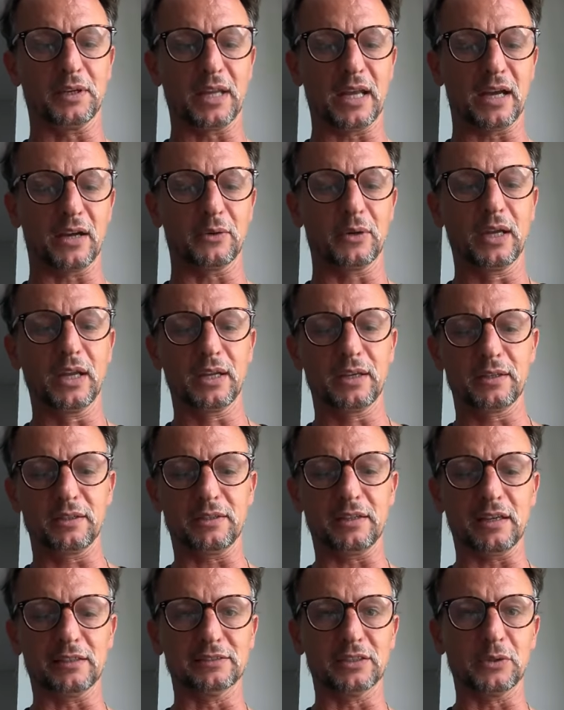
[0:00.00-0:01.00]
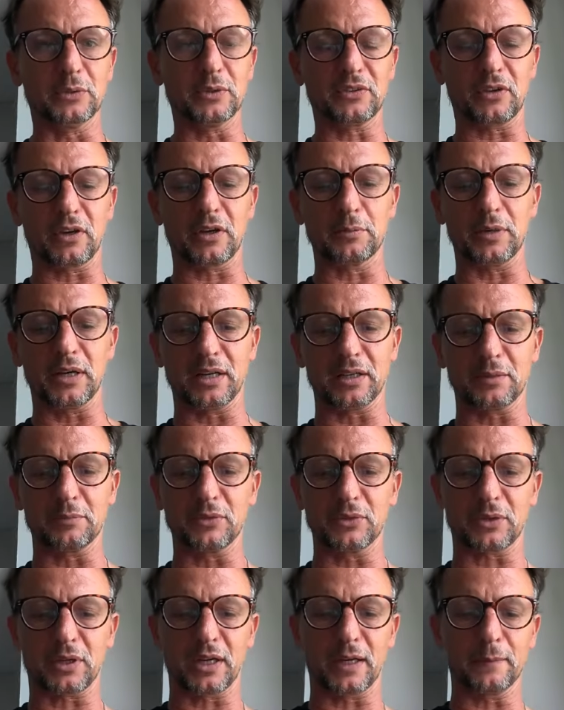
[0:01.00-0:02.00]
now yellow is our bottom,
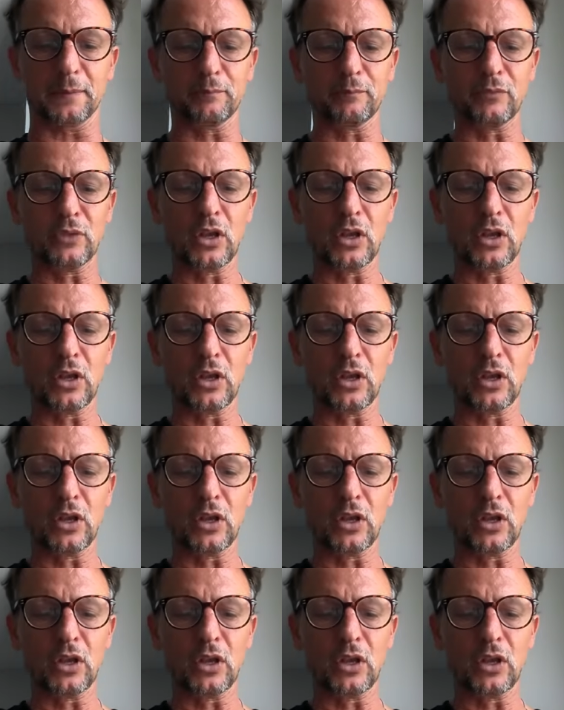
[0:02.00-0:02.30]
okay?